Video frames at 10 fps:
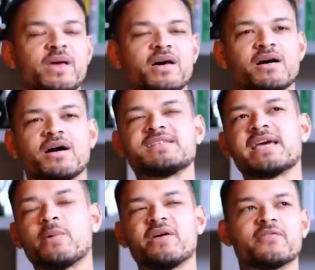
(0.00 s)
me, I
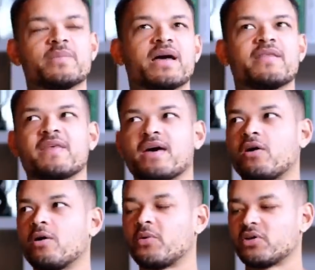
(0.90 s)
take away from that
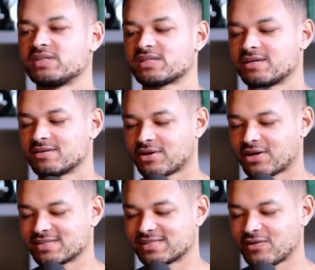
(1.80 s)
our bodies can
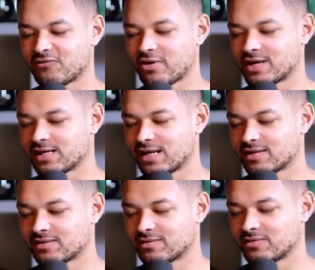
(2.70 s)
kind of
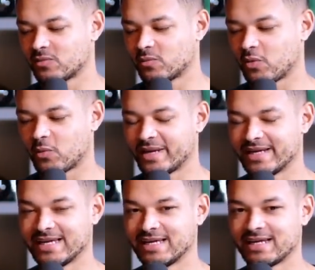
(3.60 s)
self-regulate what we
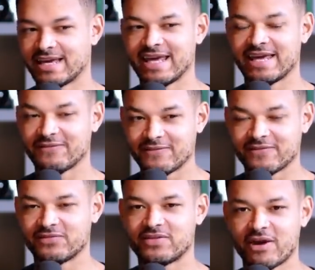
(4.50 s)
need if
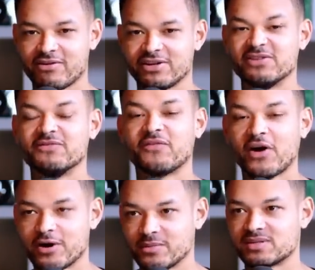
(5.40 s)
they're in an
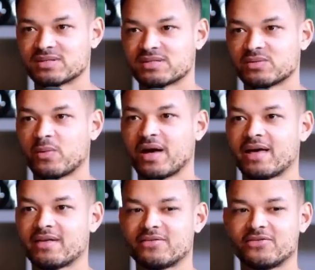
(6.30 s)
environment
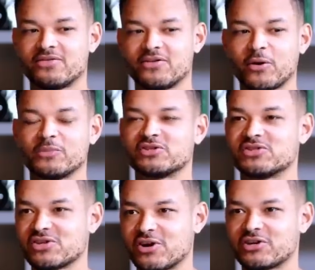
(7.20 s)
where the
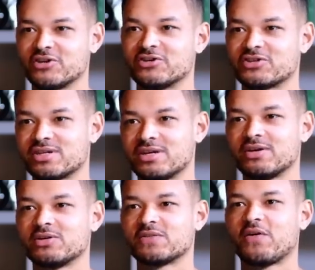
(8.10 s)
options are good.
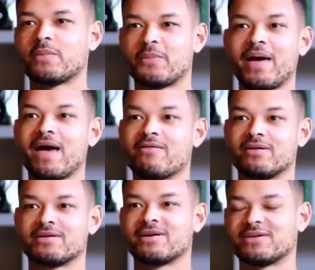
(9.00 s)
So if I'm a
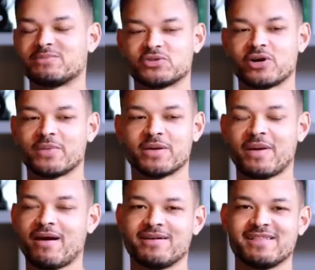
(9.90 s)
parent, and I'm sure I'll be a
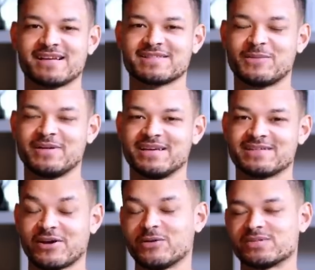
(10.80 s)
parent in the next couple of years,
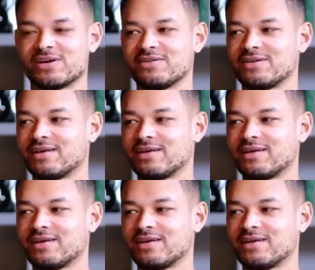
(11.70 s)
I hope so.